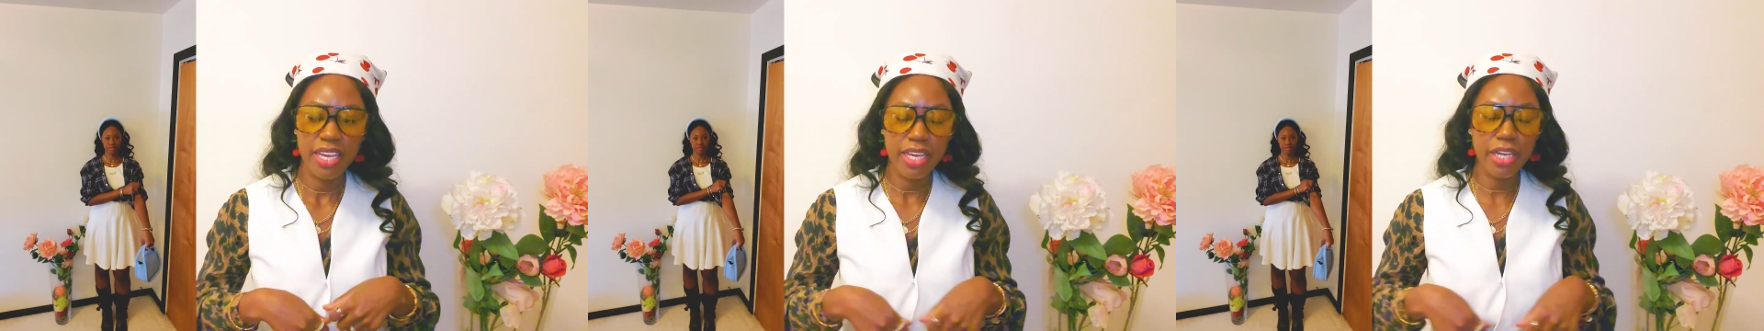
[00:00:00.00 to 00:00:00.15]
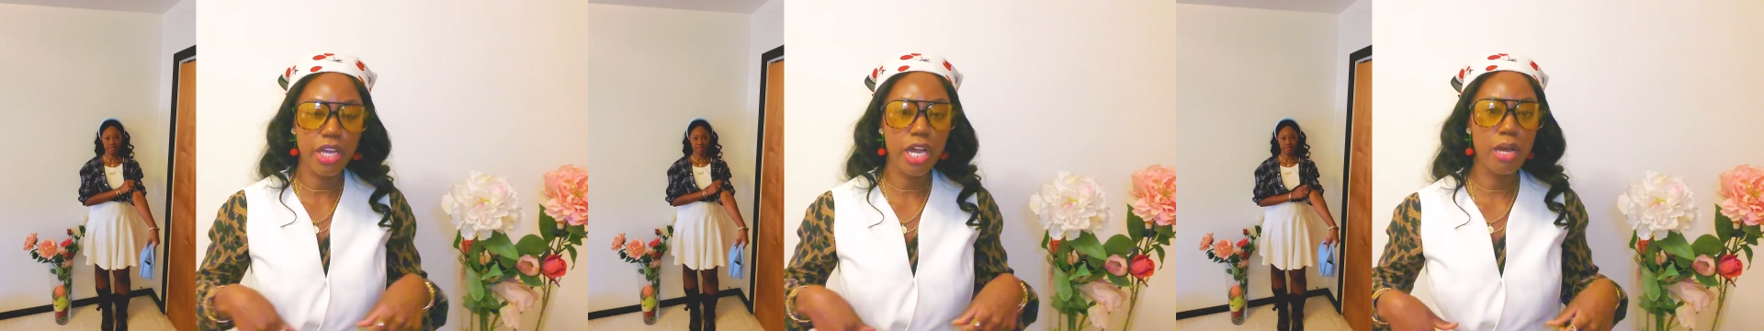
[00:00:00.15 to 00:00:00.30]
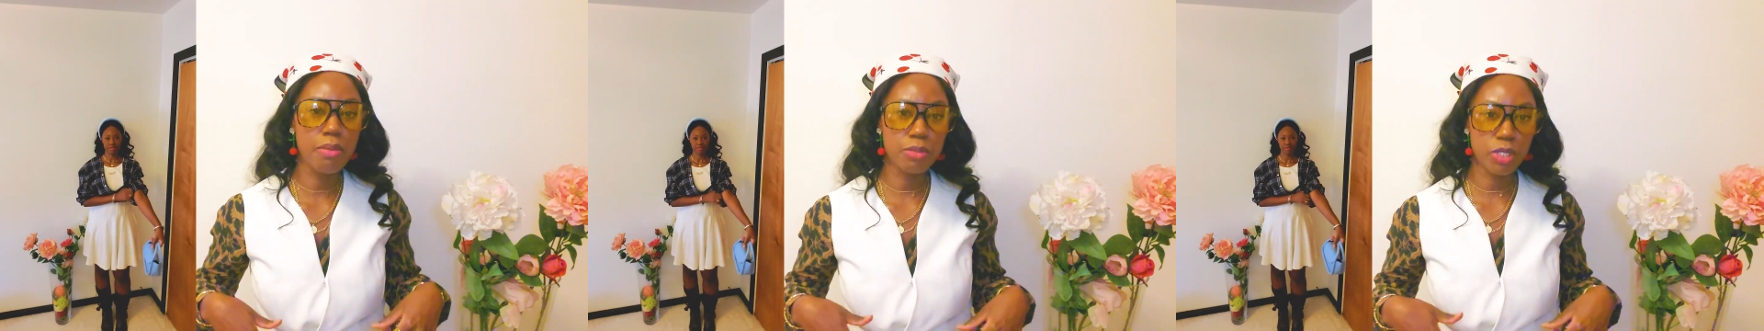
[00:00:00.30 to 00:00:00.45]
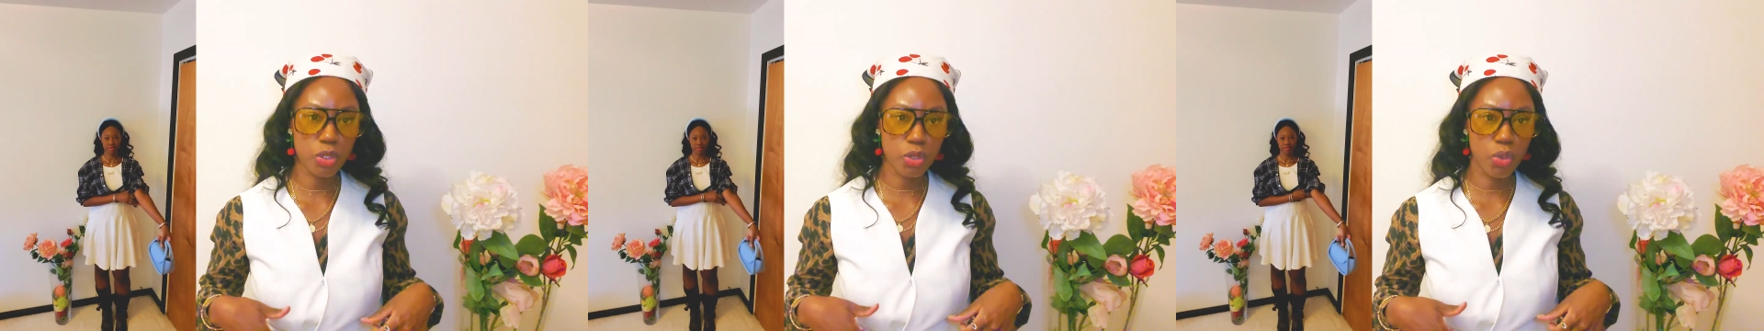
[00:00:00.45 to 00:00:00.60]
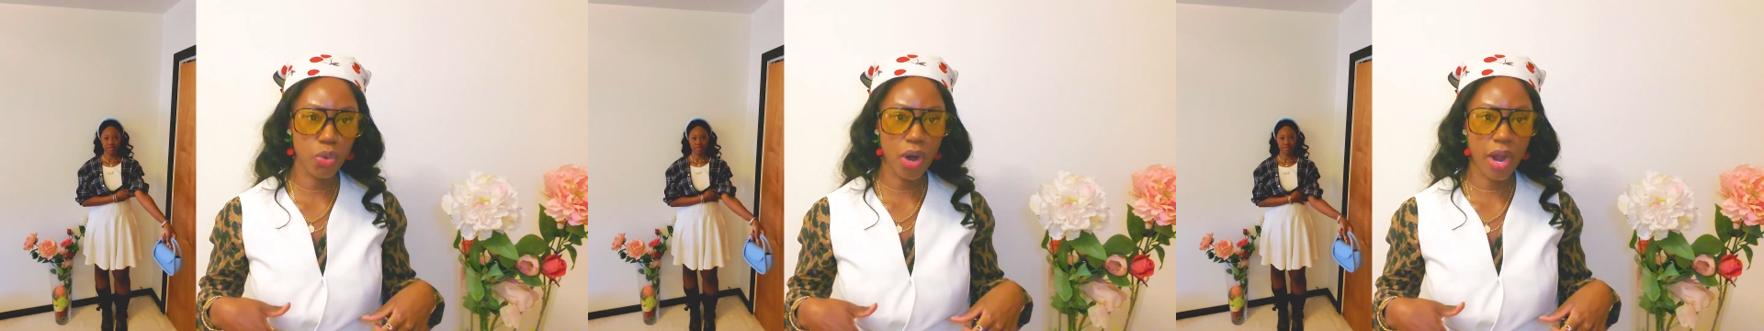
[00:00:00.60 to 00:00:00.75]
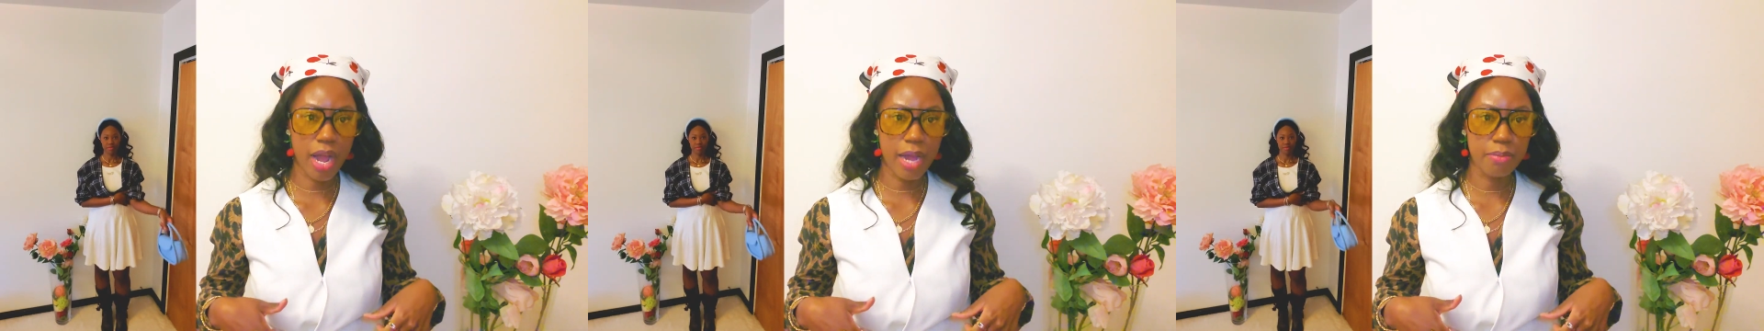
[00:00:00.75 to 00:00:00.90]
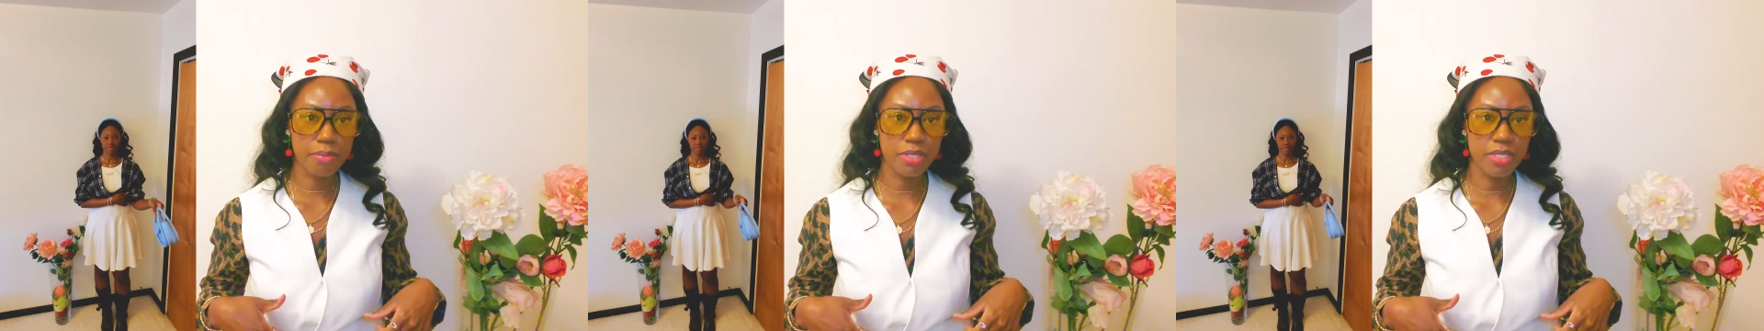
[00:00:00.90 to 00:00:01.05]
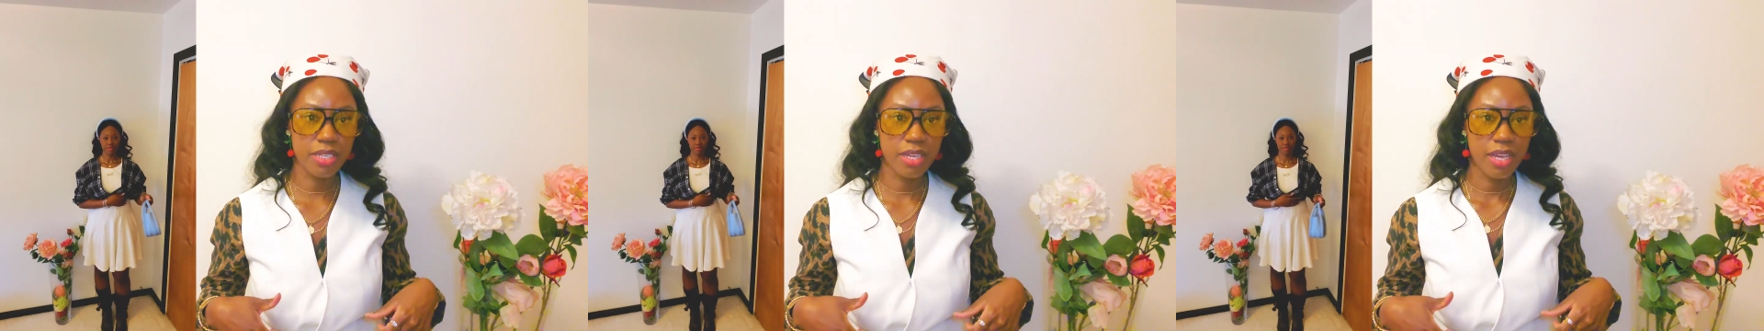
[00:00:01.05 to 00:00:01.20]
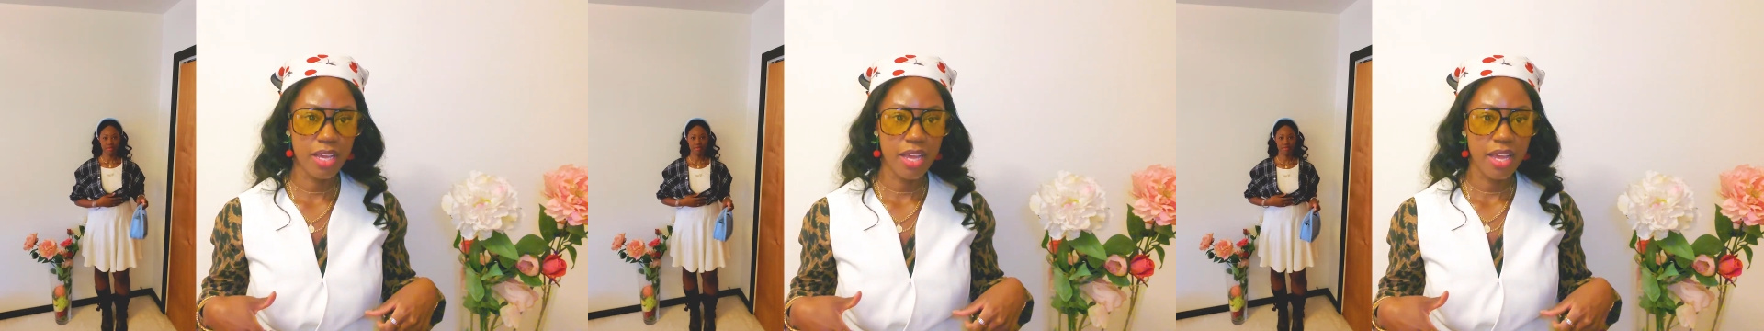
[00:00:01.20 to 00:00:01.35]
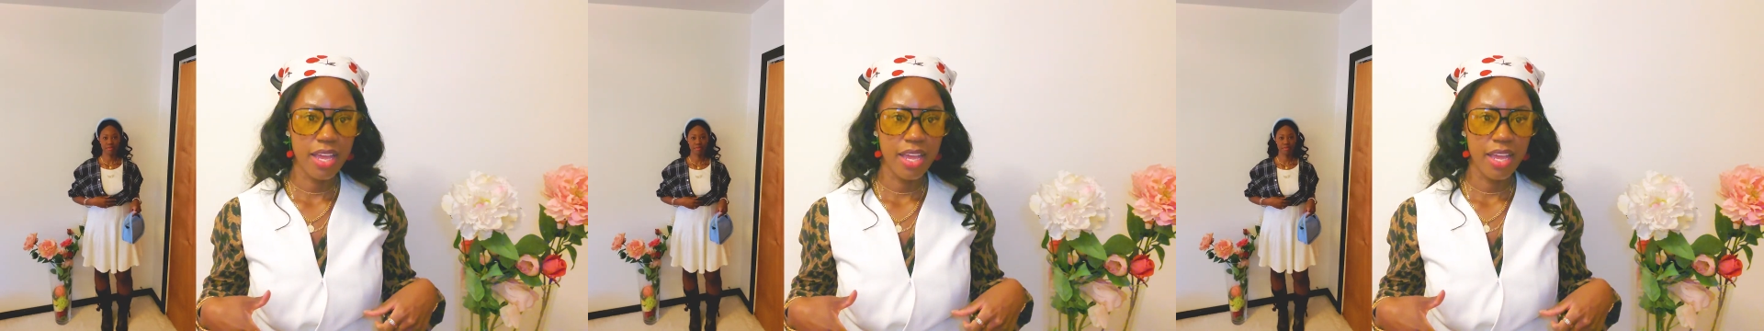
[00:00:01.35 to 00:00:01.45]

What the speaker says: it comes cropped.